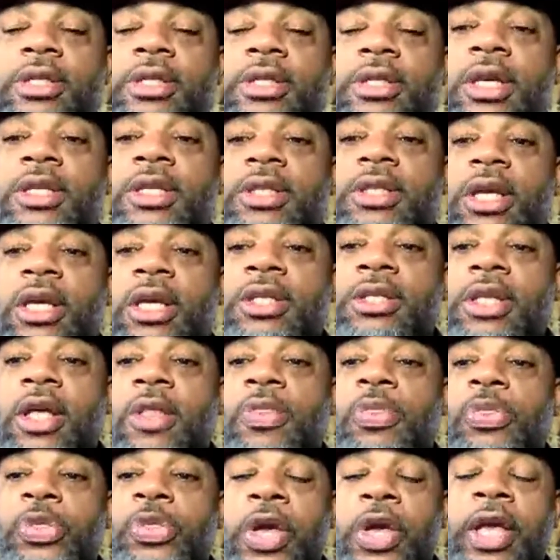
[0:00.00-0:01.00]
Yes, this
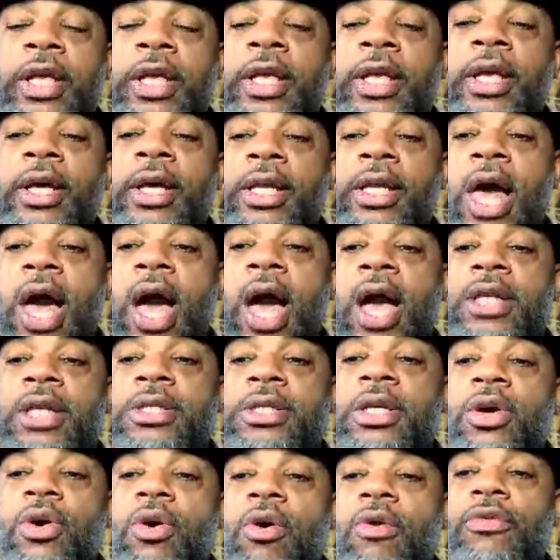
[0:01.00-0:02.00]
is the thinking
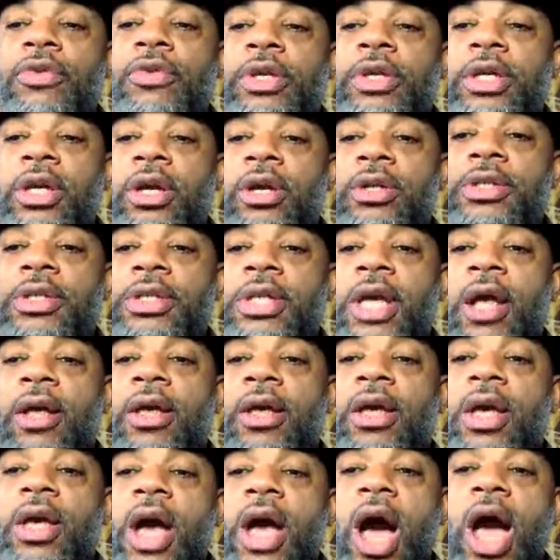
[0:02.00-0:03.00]
class over here today.